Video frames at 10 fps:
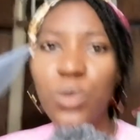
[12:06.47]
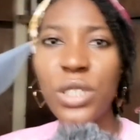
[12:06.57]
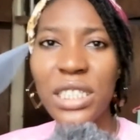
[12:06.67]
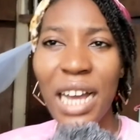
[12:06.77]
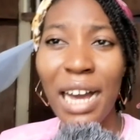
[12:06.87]

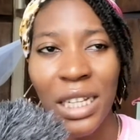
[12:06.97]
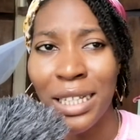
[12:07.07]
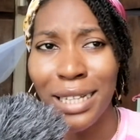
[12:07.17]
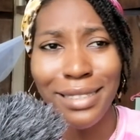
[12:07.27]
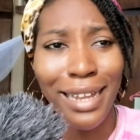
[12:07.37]
with her.
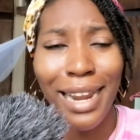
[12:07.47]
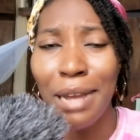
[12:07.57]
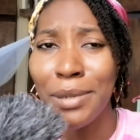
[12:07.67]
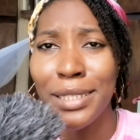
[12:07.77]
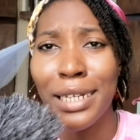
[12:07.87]
And that
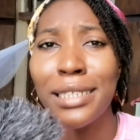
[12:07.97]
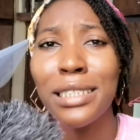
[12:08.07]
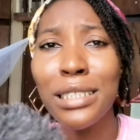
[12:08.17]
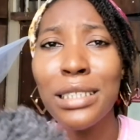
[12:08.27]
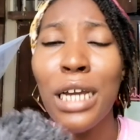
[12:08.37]
climax that
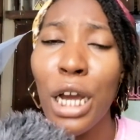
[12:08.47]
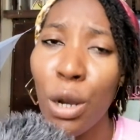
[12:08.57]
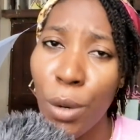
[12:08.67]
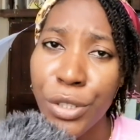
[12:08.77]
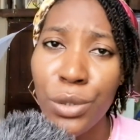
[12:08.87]
she
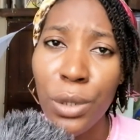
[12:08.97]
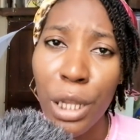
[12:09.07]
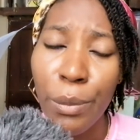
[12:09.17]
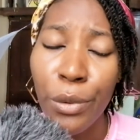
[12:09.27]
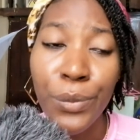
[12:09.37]
went into
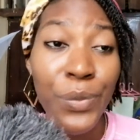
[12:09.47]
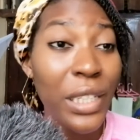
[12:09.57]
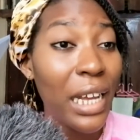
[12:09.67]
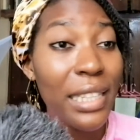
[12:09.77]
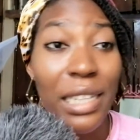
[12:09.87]
labor.
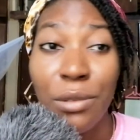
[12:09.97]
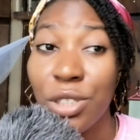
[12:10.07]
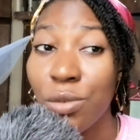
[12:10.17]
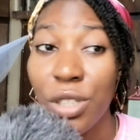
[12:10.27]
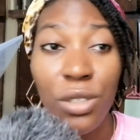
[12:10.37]
And then when
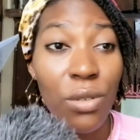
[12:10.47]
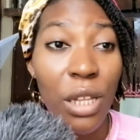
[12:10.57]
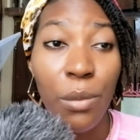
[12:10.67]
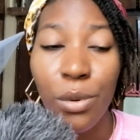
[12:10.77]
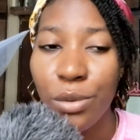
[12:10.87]
she went into
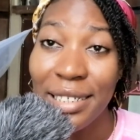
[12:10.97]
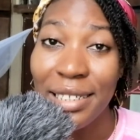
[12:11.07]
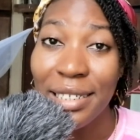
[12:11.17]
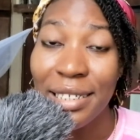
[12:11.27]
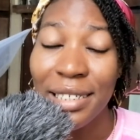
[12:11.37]
labor,
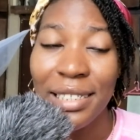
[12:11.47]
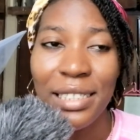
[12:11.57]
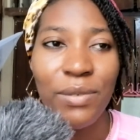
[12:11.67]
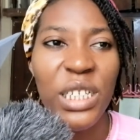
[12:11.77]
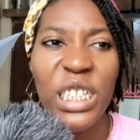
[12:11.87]
she
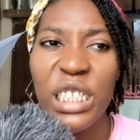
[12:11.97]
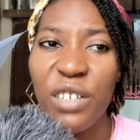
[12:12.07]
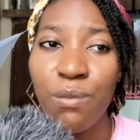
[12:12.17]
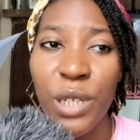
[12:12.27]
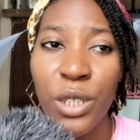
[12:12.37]
finally
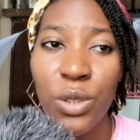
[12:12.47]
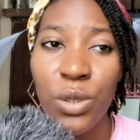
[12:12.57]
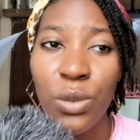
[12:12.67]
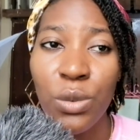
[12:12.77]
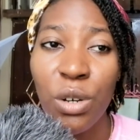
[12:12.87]
gave birth
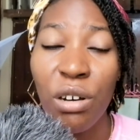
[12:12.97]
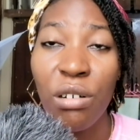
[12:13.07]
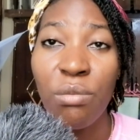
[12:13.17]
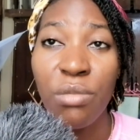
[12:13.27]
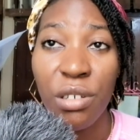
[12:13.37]
to
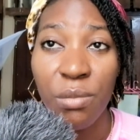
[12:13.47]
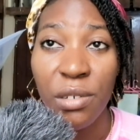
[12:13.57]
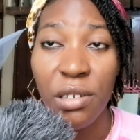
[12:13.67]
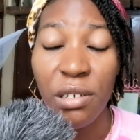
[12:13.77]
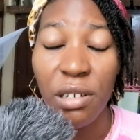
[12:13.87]
a
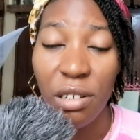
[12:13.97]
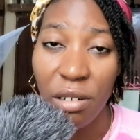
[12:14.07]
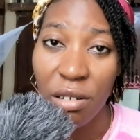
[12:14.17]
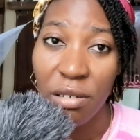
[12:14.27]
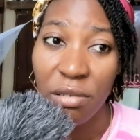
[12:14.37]
baby
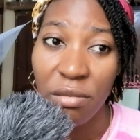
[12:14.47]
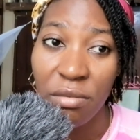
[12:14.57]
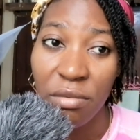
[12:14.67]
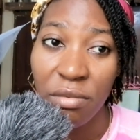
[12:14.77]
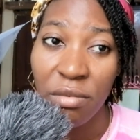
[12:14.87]
girl.
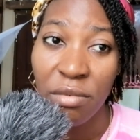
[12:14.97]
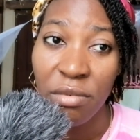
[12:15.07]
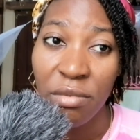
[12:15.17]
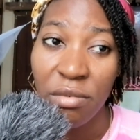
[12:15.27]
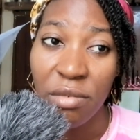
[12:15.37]

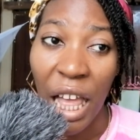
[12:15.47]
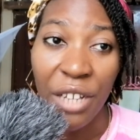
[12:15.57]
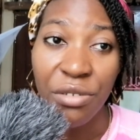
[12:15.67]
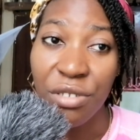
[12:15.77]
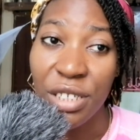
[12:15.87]

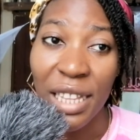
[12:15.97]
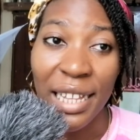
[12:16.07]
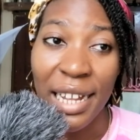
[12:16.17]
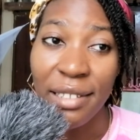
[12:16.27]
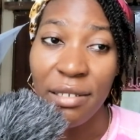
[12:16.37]
And just like
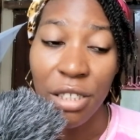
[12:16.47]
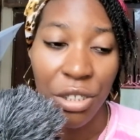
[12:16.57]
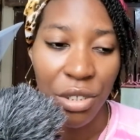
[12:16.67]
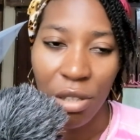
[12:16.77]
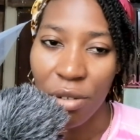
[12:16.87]
that, she
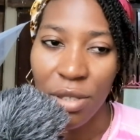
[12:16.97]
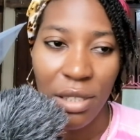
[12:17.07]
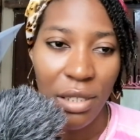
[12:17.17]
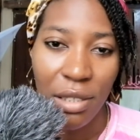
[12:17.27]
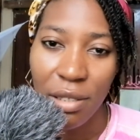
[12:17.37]
just
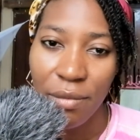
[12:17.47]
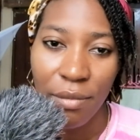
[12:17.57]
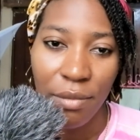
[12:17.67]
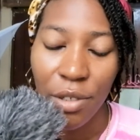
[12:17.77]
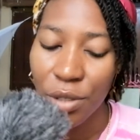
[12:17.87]
lost it.
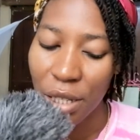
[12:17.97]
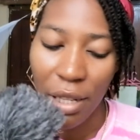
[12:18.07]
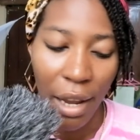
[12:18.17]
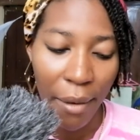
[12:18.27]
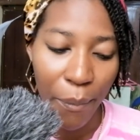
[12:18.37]
So it was like,